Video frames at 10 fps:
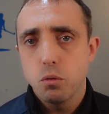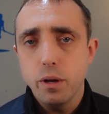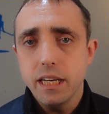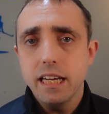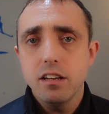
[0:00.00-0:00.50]

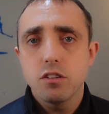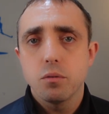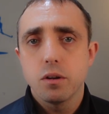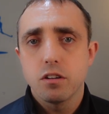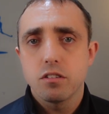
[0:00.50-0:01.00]
we need to
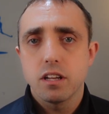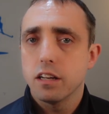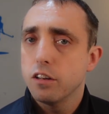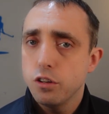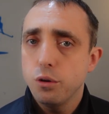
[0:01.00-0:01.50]
understand,
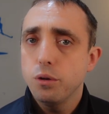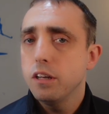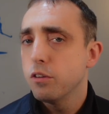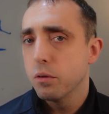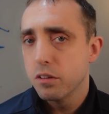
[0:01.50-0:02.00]
and you
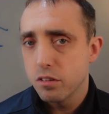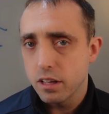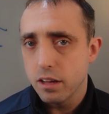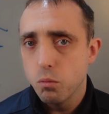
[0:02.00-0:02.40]
need to understand,